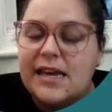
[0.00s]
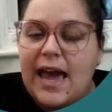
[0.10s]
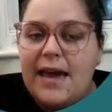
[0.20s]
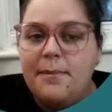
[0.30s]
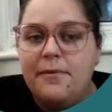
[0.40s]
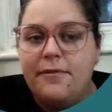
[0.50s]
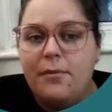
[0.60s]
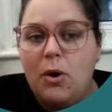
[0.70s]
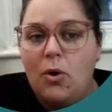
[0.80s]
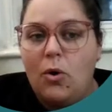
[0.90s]
came from
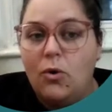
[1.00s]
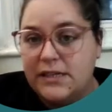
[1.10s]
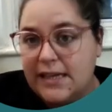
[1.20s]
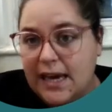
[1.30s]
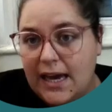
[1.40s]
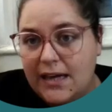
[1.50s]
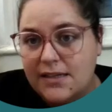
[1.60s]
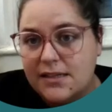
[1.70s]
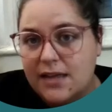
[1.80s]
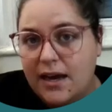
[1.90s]
a hoarding
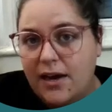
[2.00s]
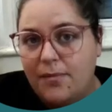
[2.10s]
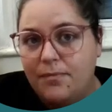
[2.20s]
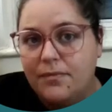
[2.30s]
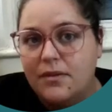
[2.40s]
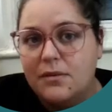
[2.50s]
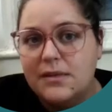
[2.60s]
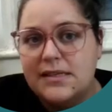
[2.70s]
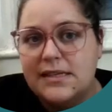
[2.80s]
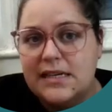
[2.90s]
case that
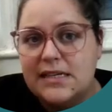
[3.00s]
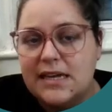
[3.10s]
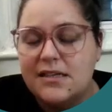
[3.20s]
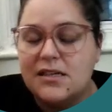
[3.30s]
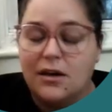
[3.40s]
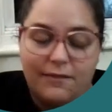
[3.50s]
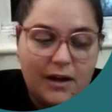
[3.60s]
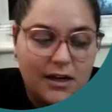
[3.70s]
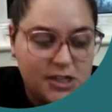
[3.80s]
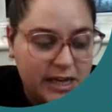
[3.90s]
was seized at the start of
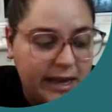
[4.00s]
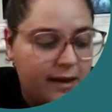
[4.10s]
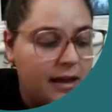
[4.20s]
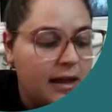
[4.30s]
last year.